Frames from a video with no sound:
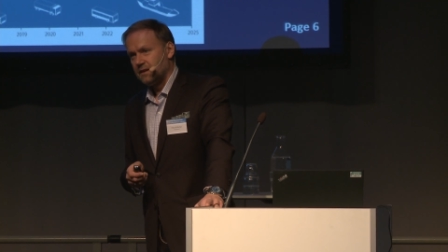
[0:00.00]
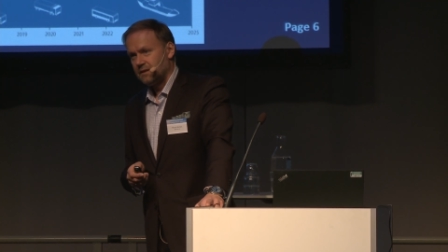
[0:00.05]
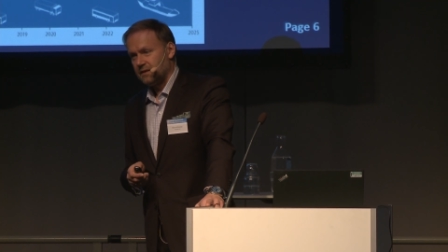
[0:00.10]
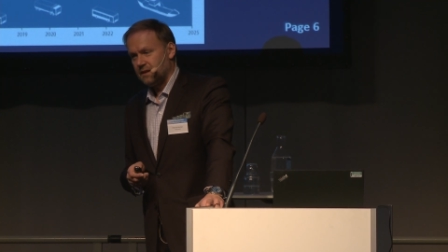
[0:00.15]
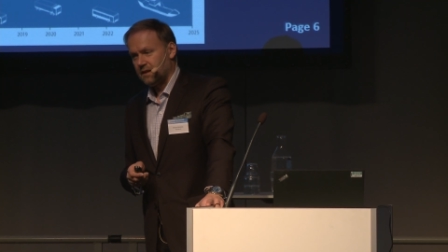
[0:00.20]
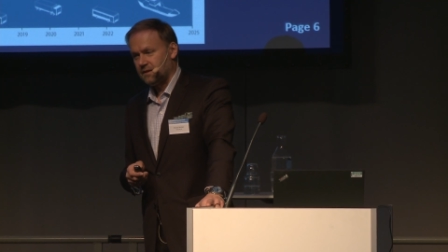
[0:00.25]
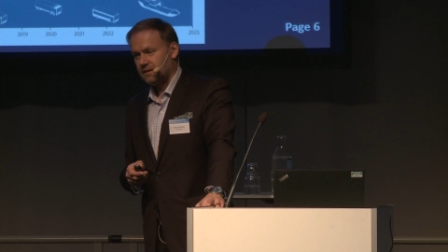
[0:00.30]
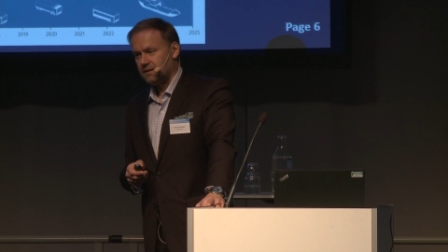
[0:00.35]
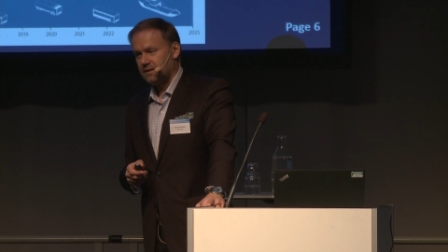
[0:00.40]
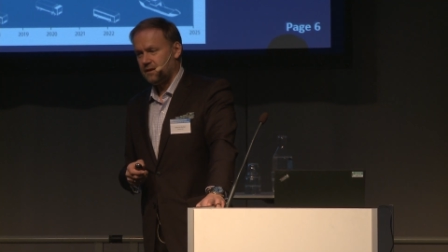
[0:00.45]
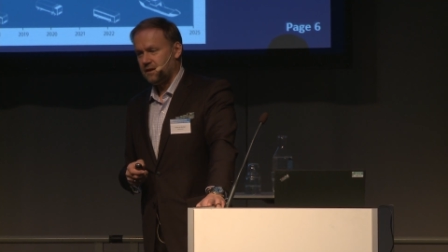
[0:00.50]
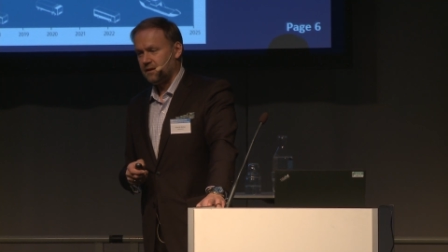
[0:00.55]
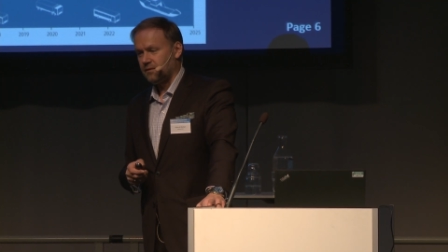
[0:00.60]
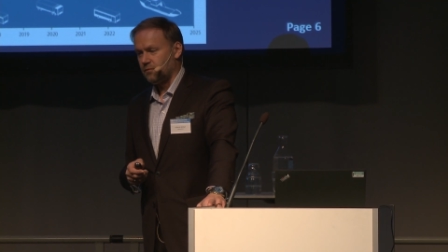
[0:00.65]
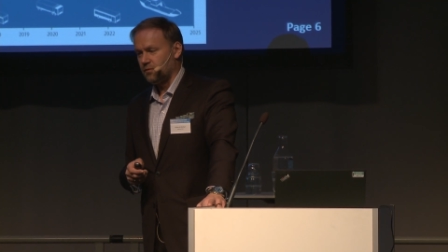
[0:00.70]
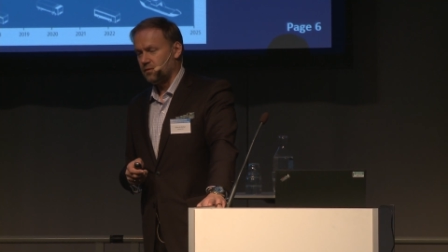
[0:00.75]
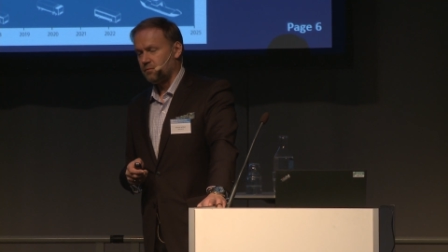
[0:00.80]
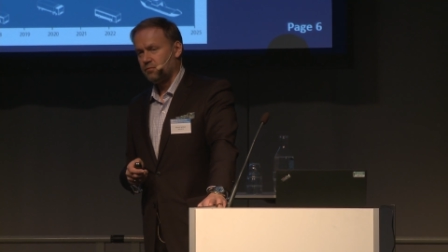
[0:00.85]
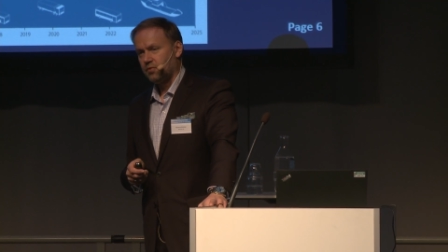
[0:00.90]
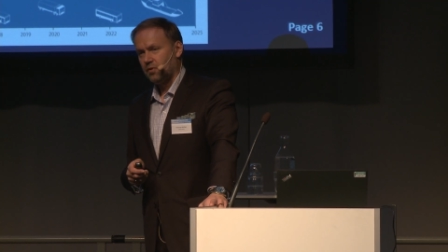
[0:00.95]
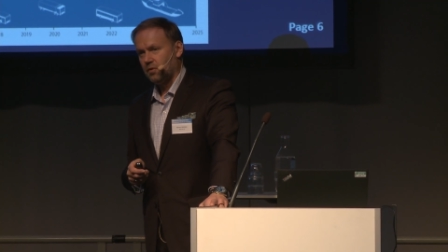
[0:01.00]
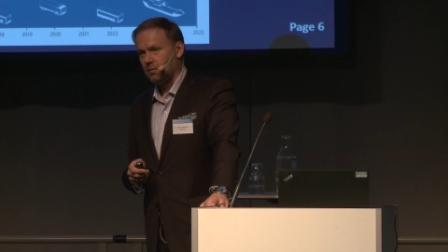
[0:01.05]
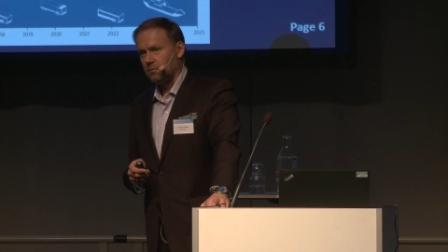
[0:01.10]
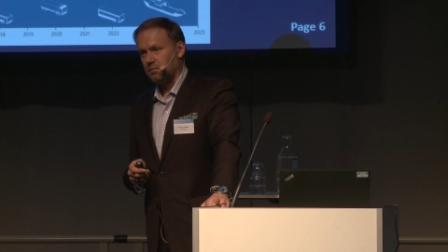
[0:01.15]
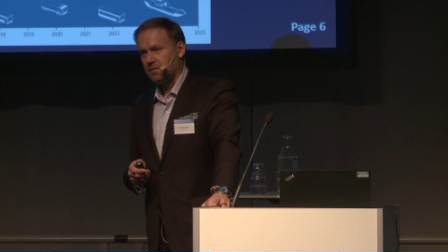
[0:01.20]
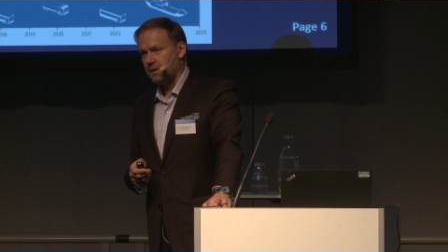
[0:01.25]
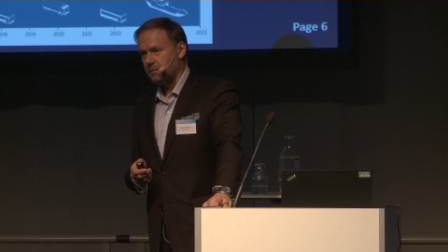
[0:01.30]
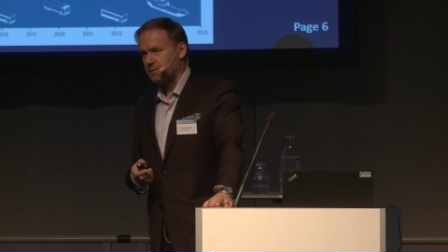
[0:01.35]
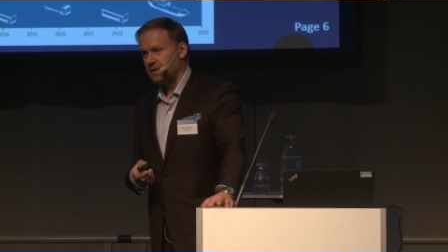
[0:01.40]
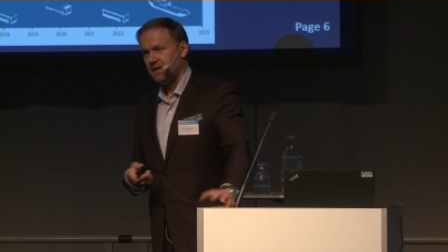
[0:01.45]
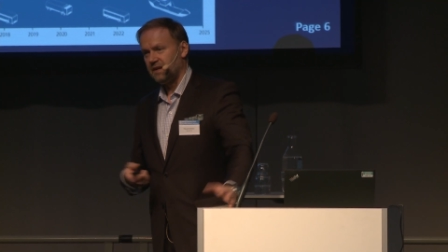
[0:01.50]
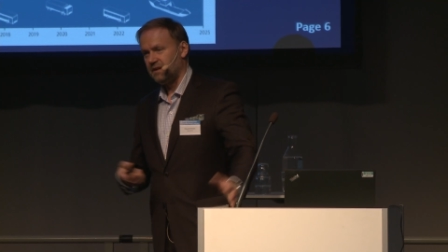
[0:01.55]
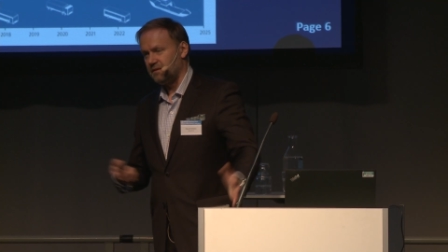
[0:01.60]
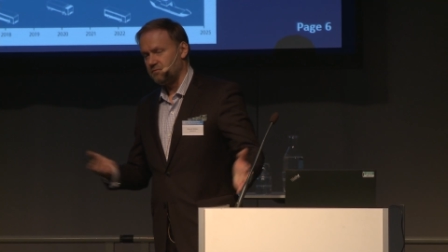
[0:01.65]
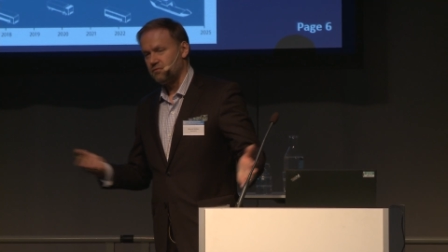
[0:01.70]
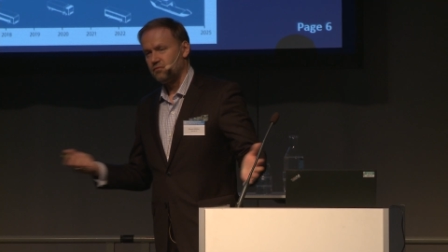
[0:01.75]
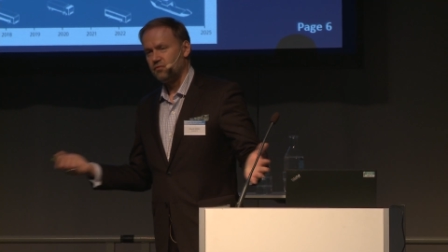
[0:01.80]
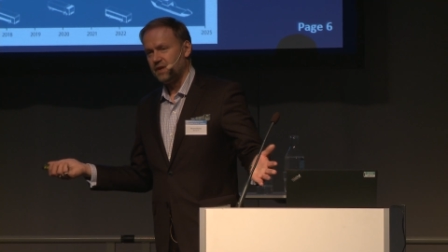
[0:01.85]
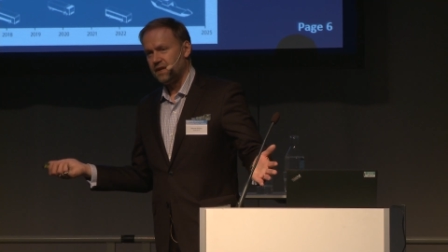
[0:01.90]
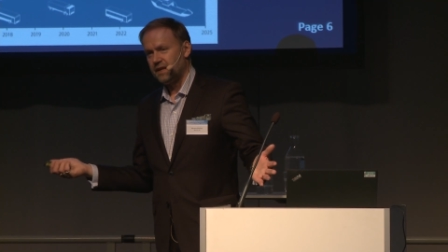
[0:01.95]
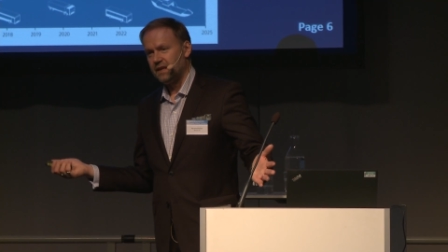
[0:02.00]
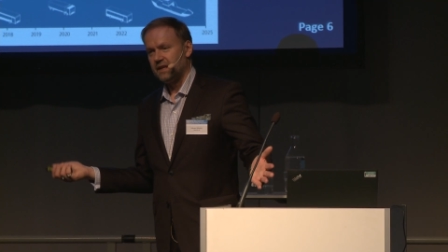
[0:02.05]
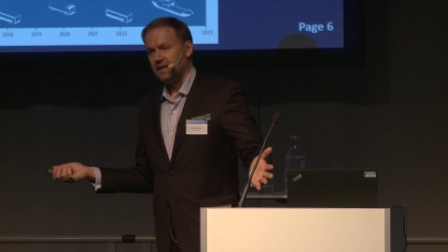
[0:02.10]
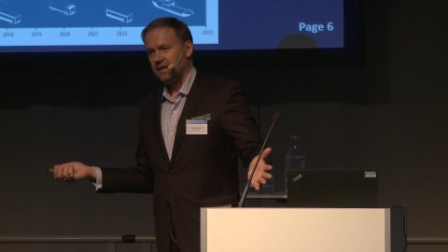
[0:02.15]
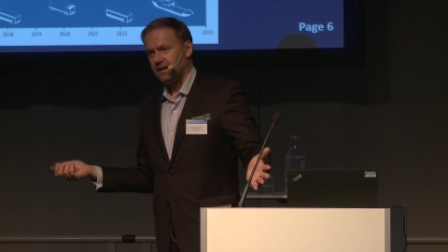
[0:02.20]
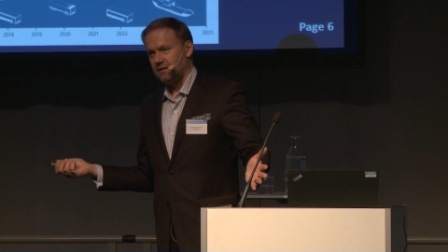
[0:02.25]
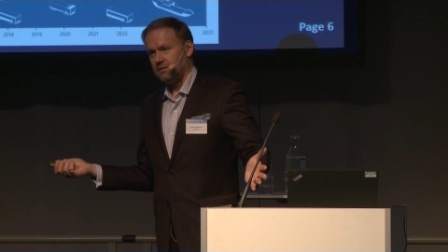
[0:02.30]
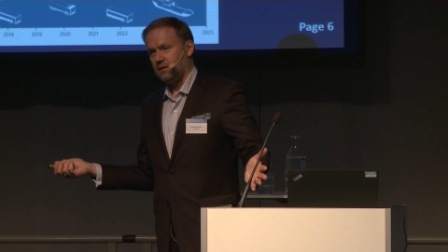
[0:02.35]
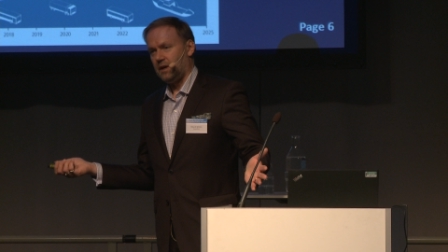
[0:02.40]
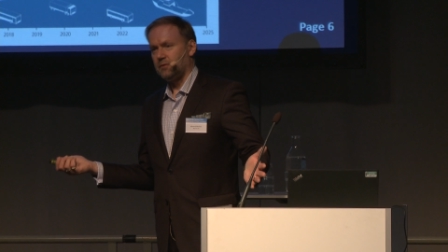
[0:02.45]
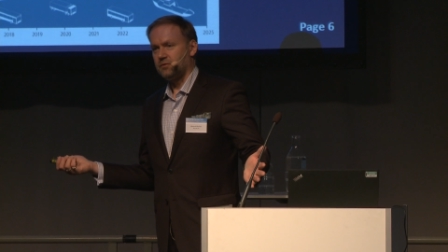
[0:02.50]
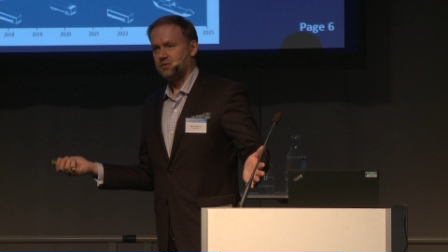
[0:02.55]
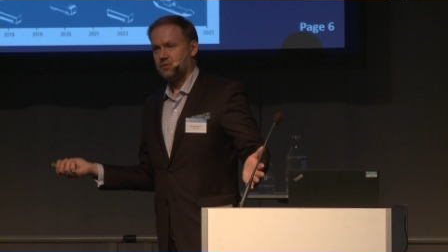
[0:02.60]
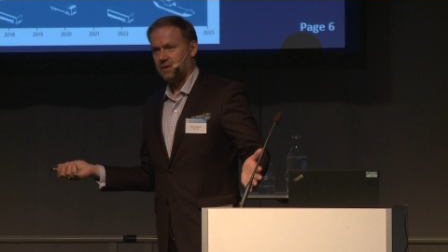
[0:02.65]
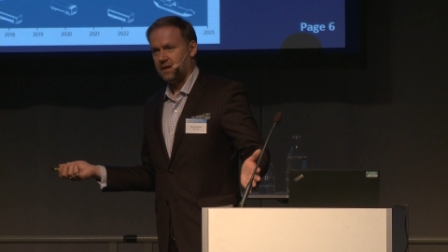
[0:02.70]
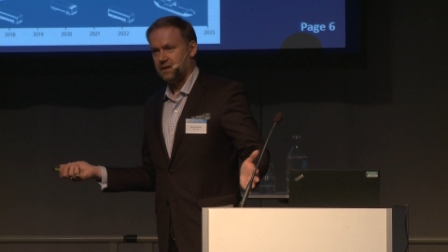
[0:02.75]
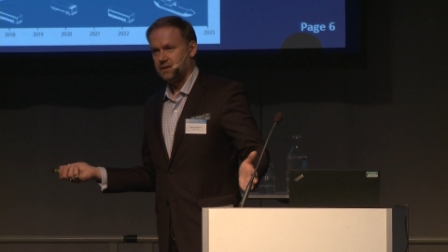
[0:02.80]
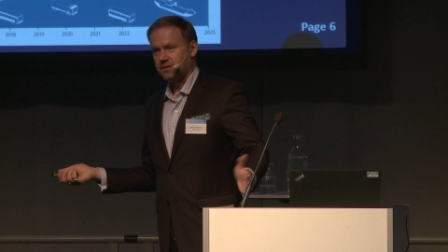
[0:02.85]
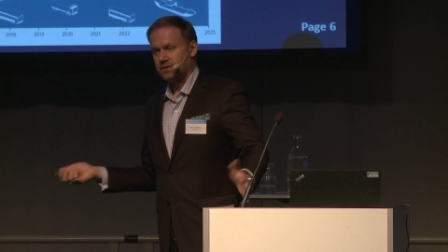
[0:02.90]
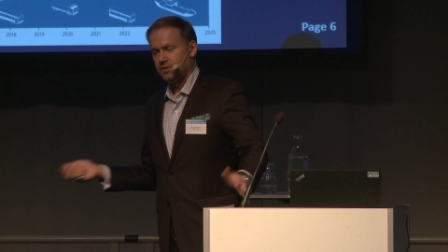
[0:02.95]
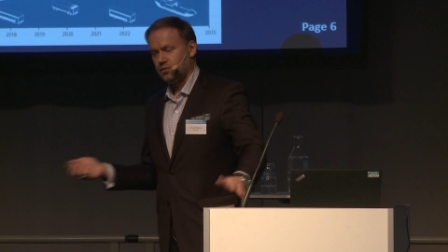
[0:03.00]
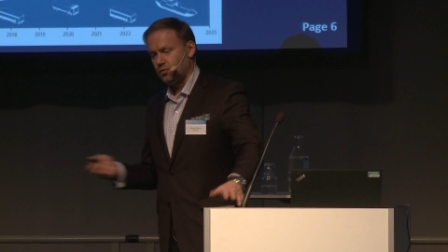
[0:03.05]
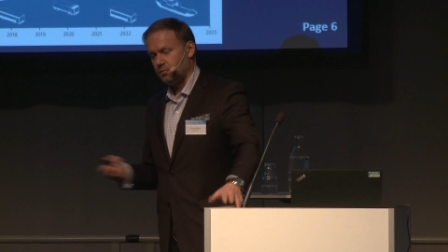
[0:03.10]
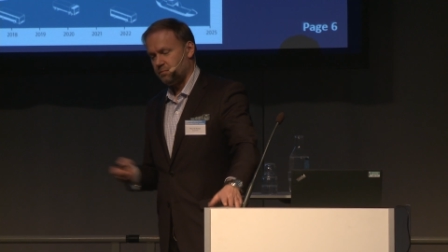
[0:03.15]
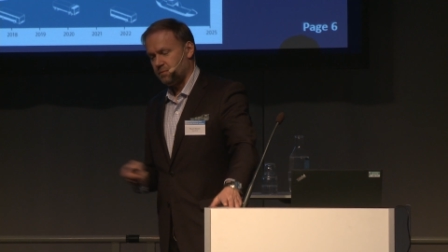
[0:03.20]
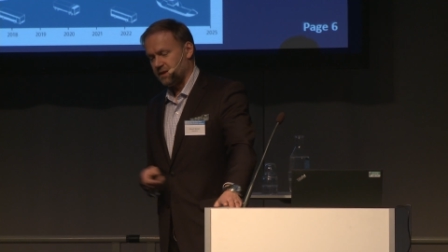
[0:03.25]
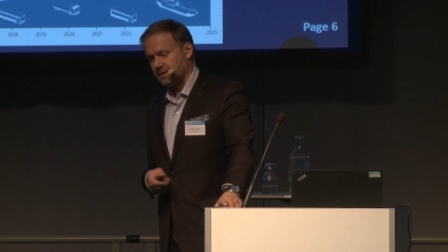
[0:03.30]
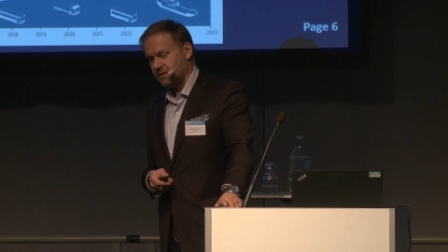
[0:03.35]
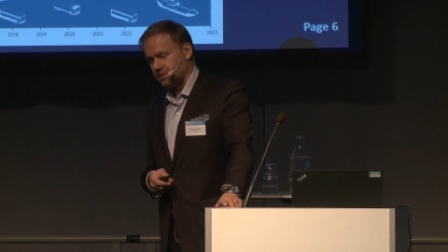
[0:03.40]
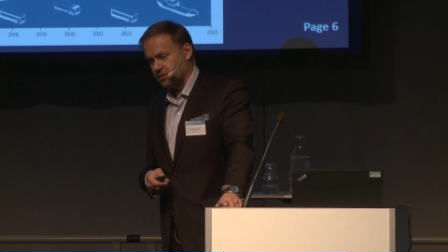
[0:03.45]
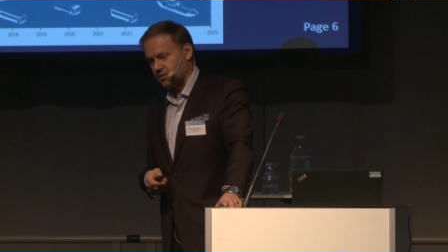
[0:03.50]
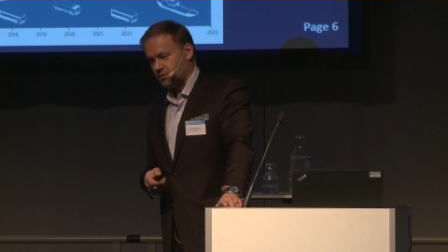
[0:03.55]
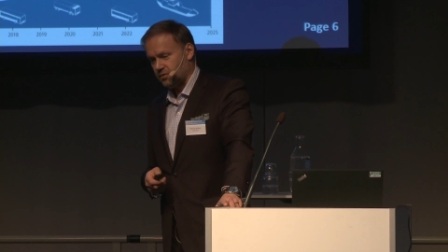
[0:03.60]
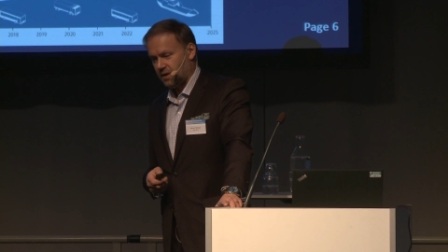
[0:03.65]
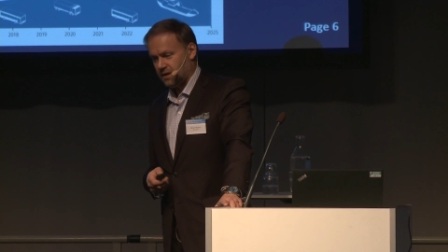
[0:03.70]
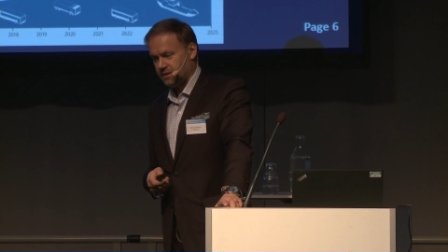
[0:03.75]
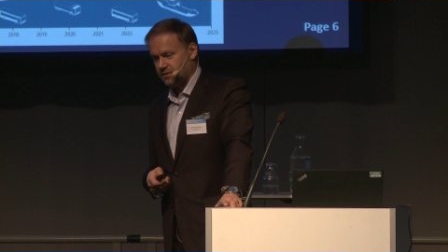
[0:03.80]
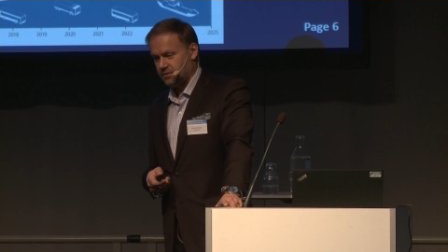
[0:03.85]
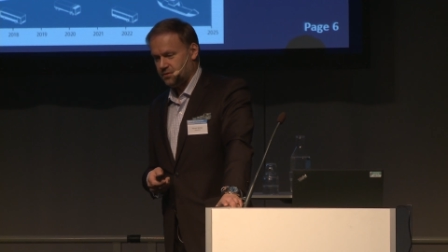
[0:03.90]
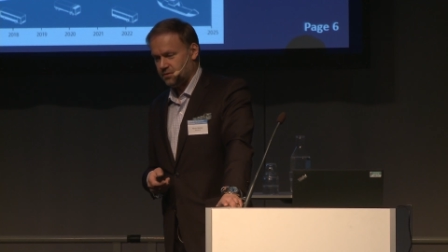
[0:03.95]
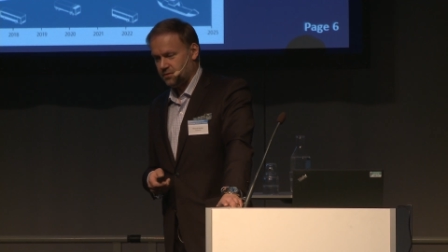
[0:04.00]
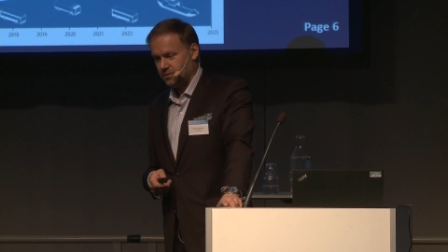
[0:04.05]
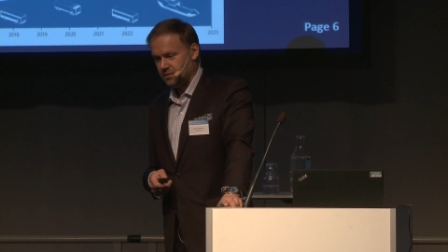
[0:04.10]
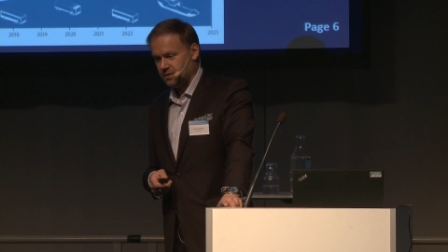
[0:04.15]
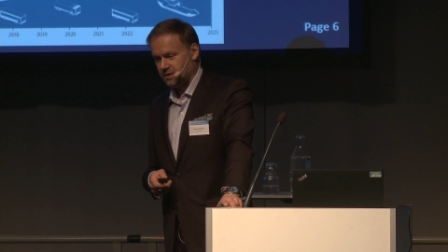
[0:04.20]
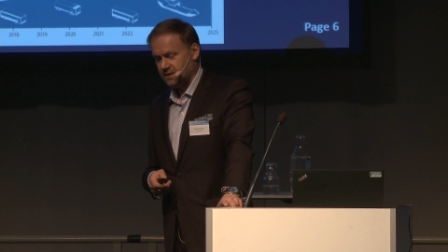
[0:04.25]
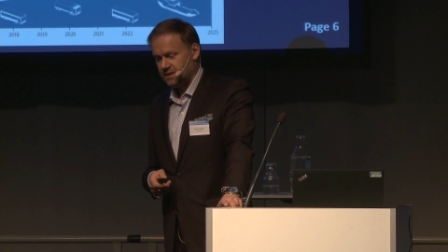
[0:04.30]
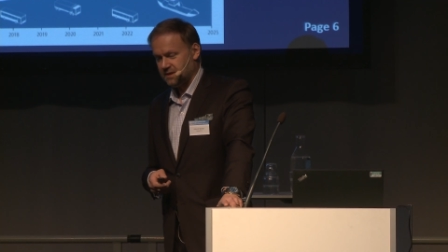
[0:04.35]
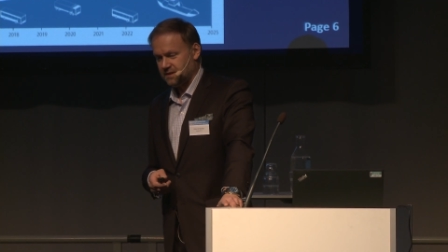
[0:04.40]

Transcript: that it would probably be really outright stupid to try to